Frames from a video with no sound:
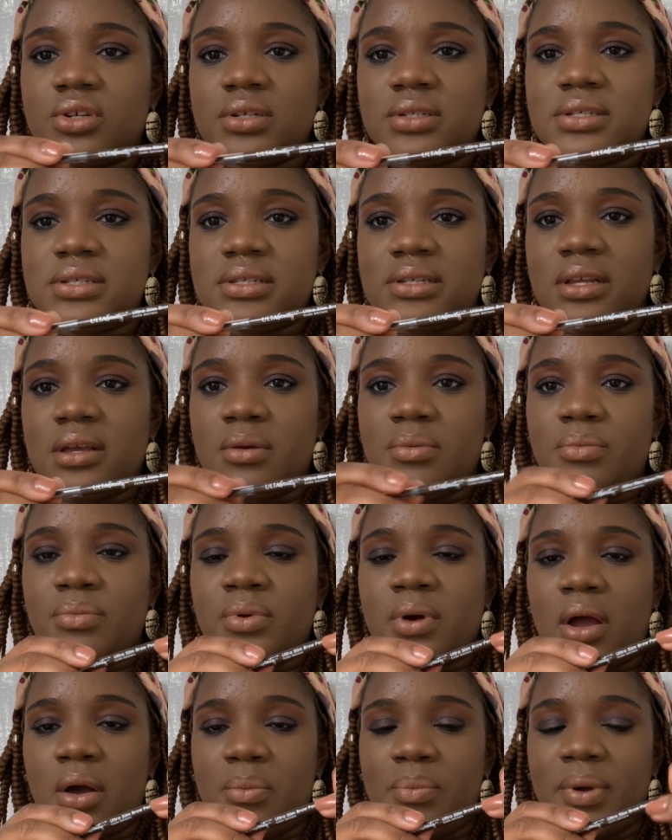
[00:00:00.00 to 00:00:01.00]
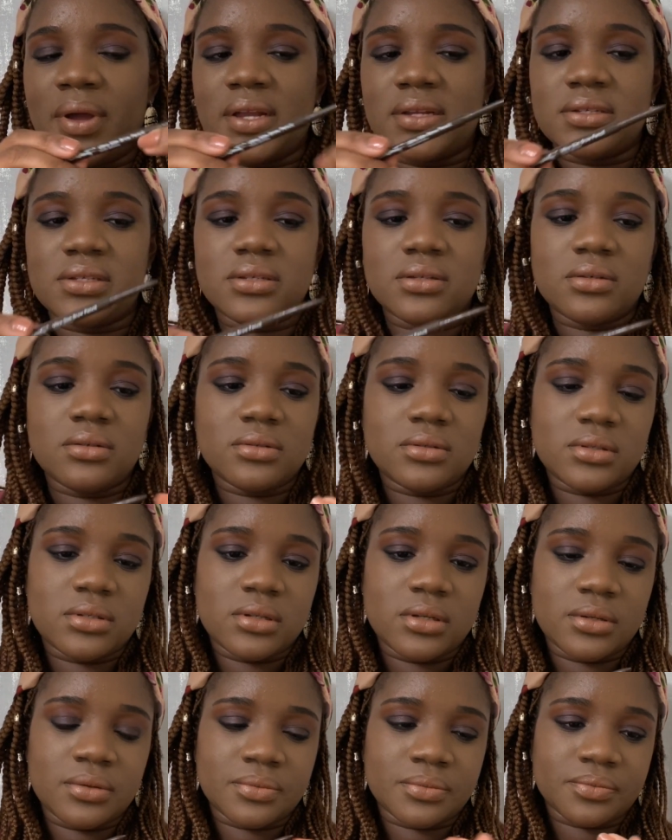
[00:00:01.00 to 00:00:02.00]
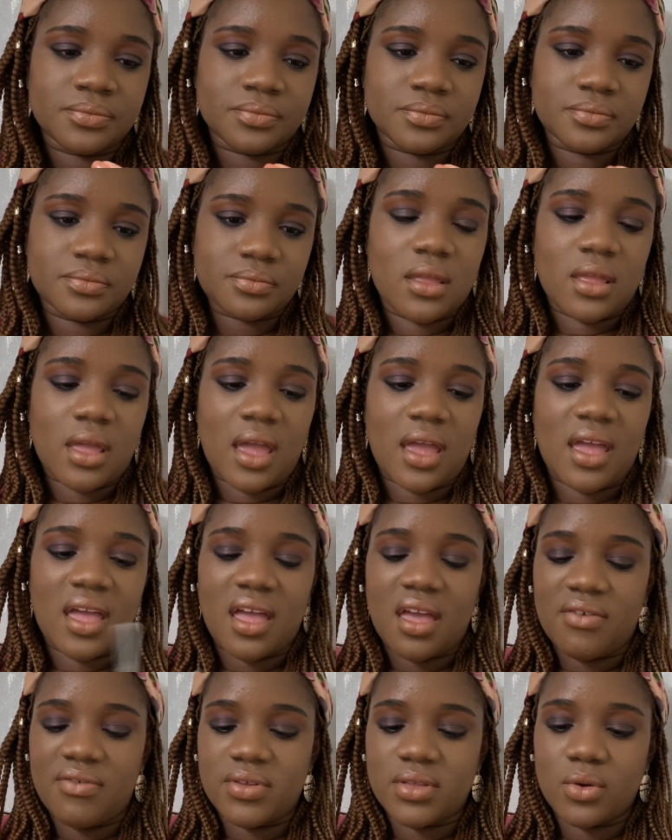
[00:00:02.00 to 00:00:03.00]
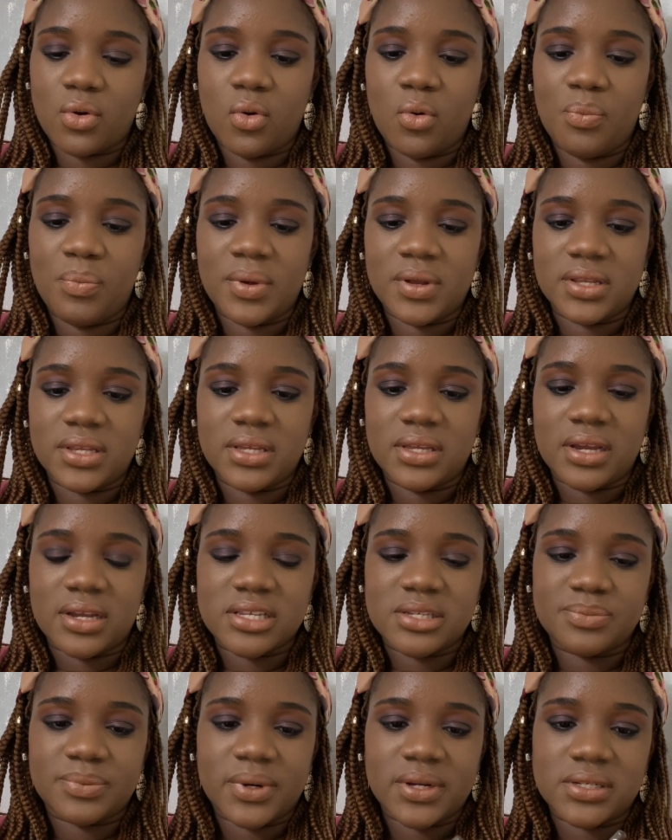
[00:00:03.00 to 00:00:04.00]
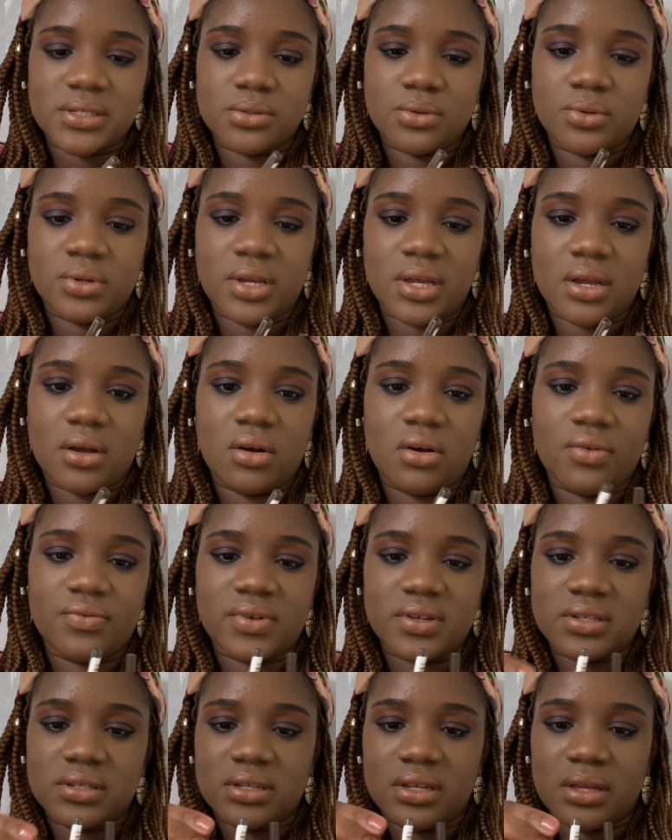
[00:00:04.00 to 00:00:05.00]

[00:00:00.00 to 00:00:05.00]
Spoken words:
Slim Brow Pencils. I haven't opened the espresso yet, obviously,